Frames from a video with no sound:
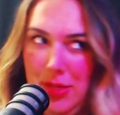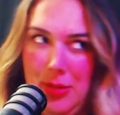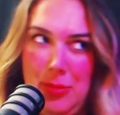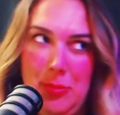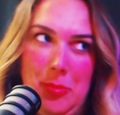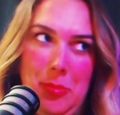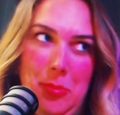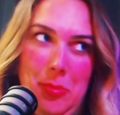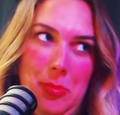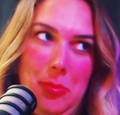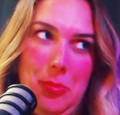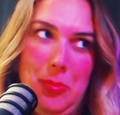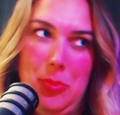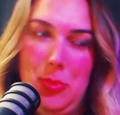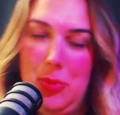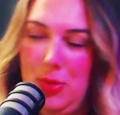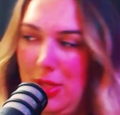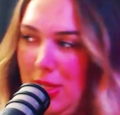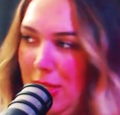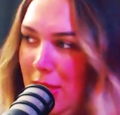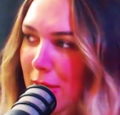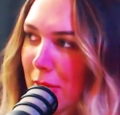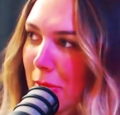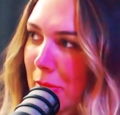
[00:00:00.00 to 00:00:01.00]
hmm.
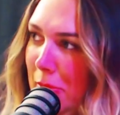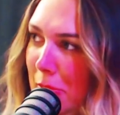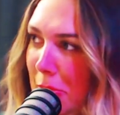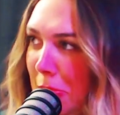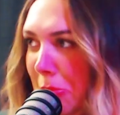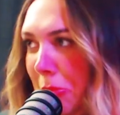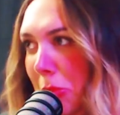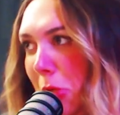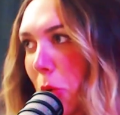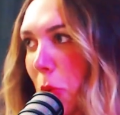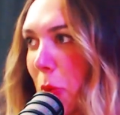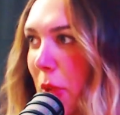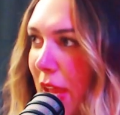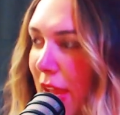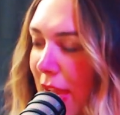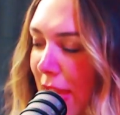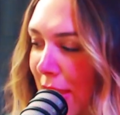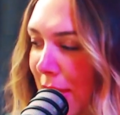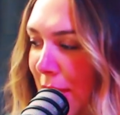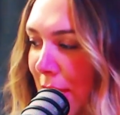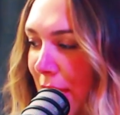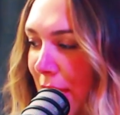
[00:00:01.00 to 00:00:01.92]
pretty okay,